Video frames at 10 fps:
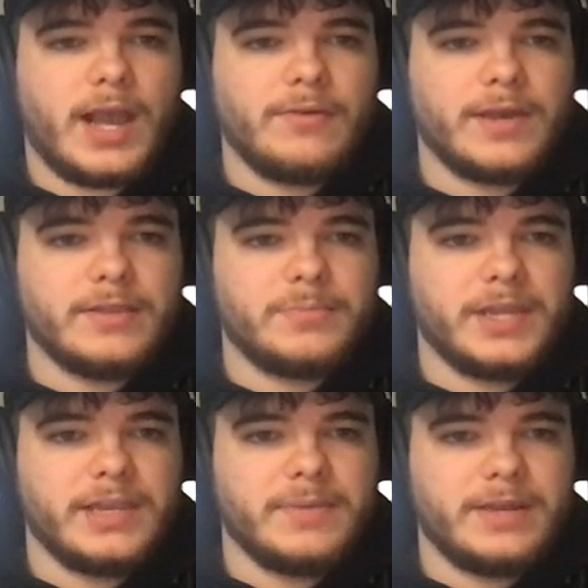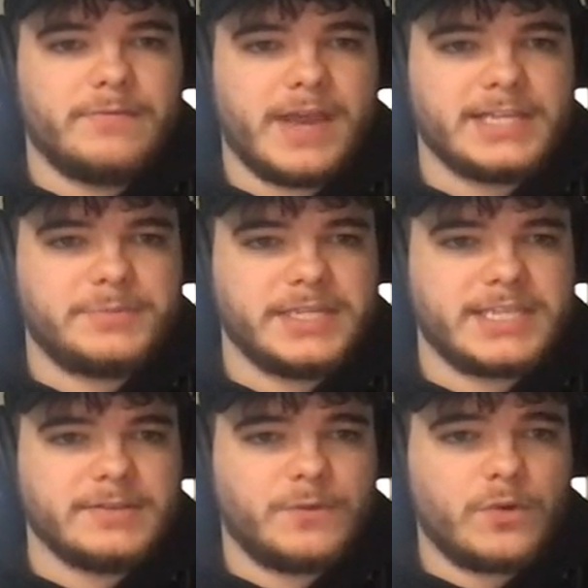I'd rather play him in
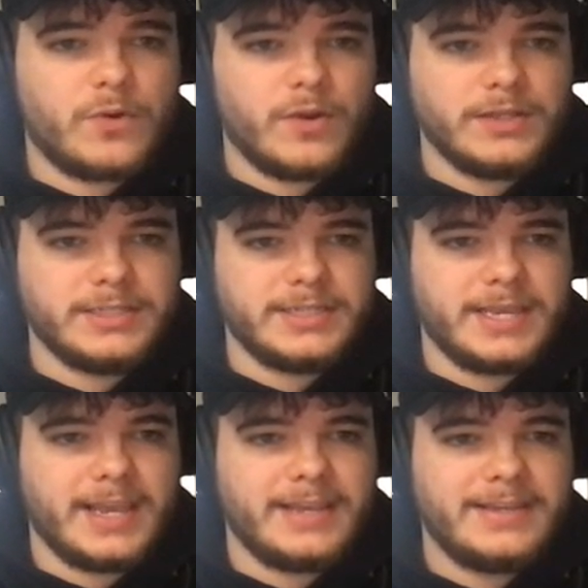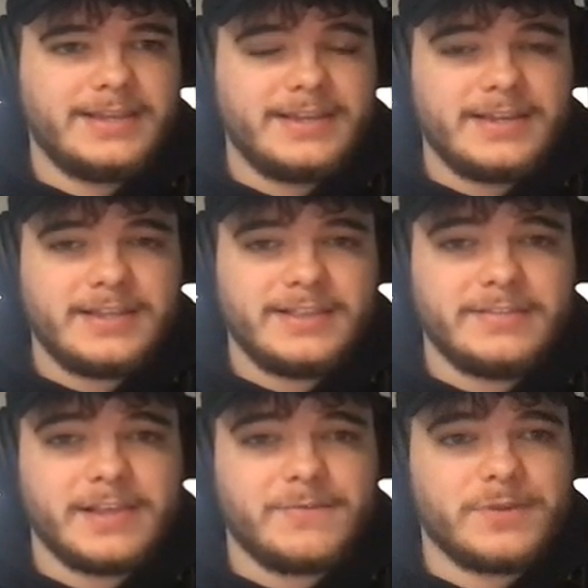fast-paced games. 4 core on DK.
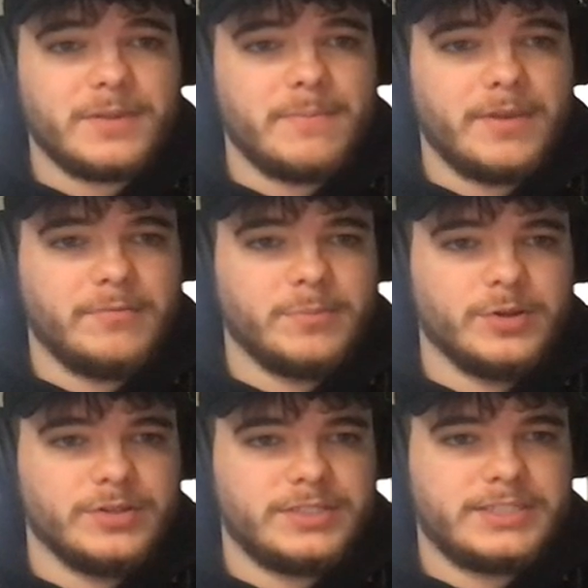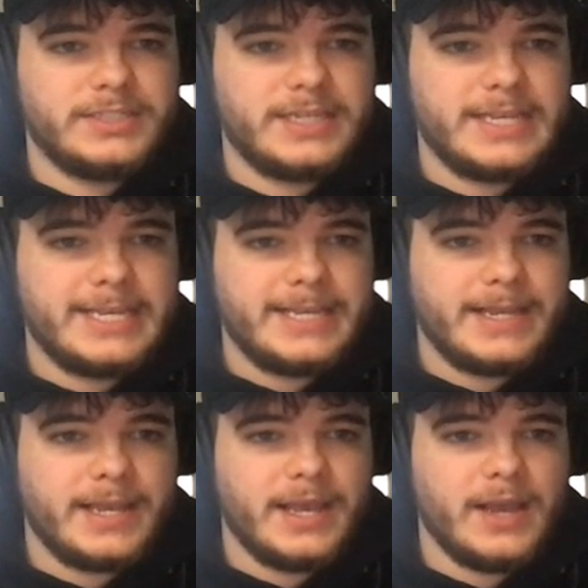Leave that for the members.
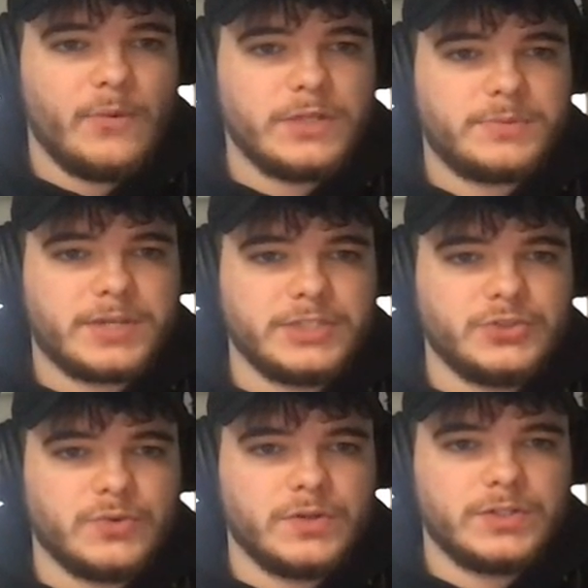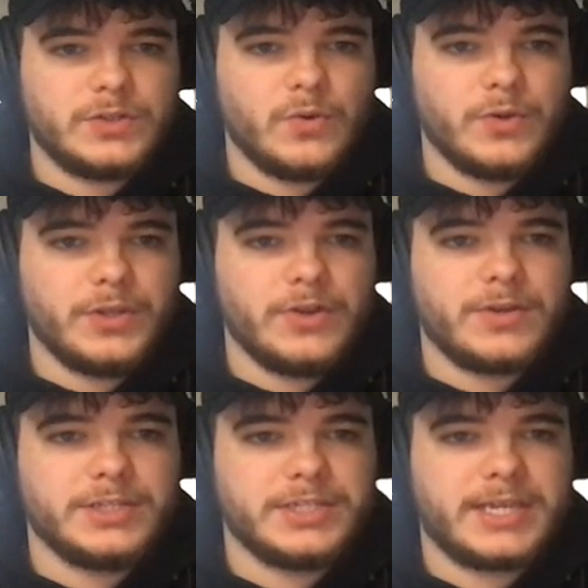Westbrook and George or
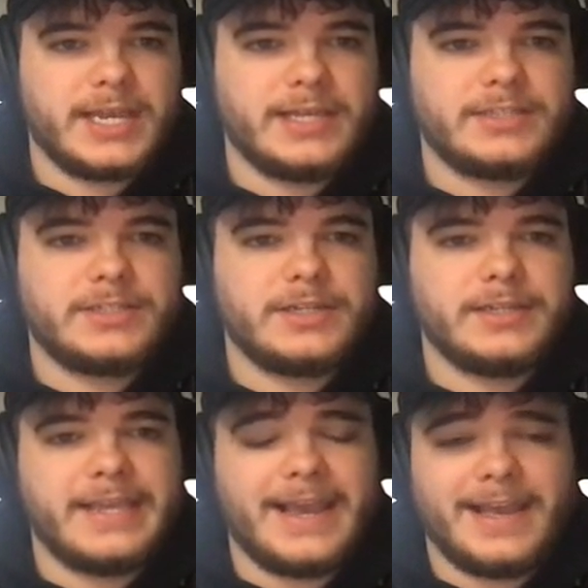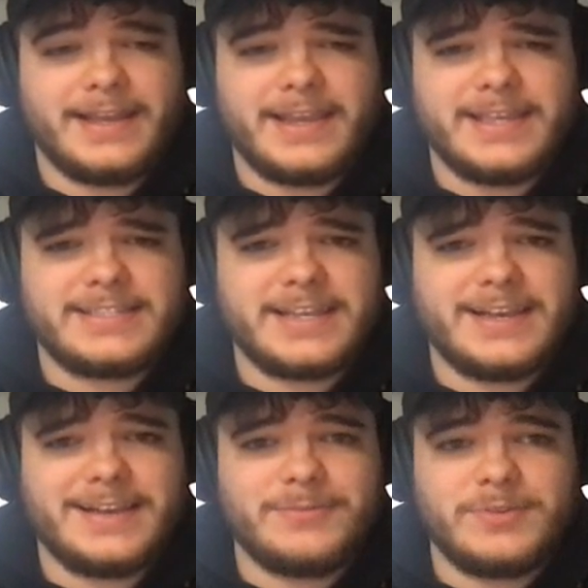Jokic and Cash? Yeah, it's
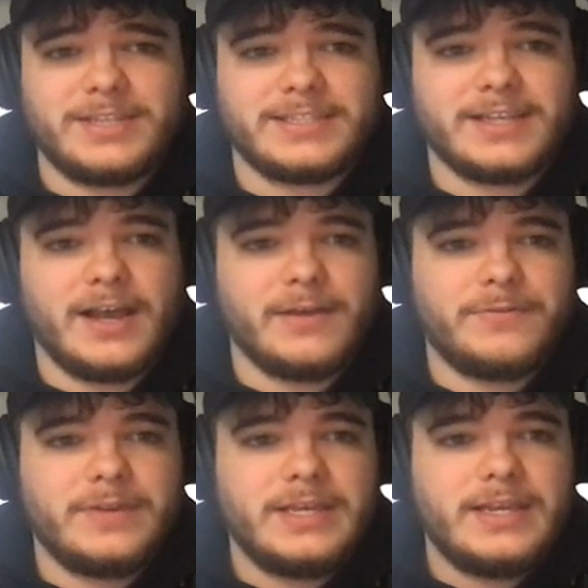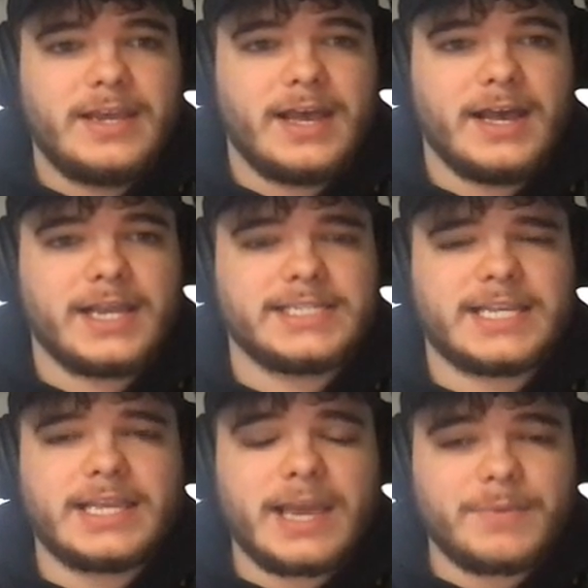really tough because
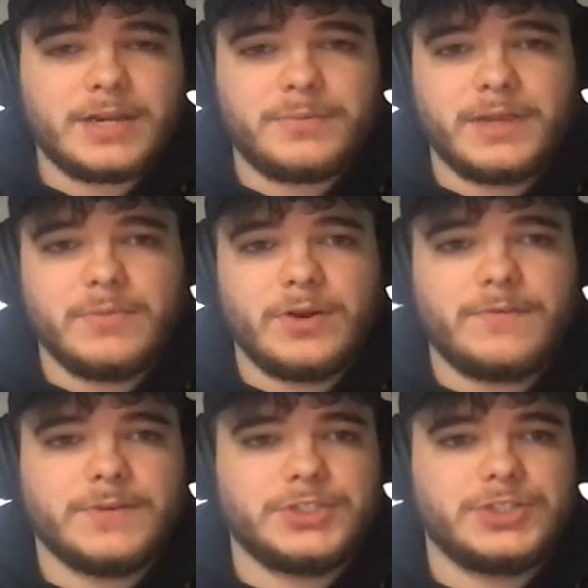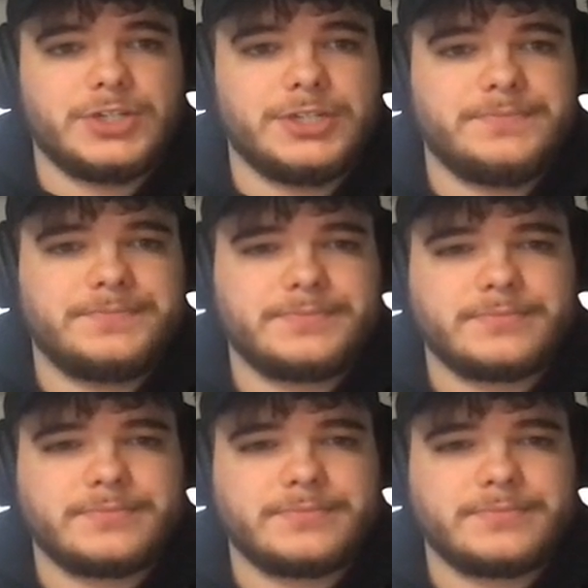I think I'm going to play Murray for sure.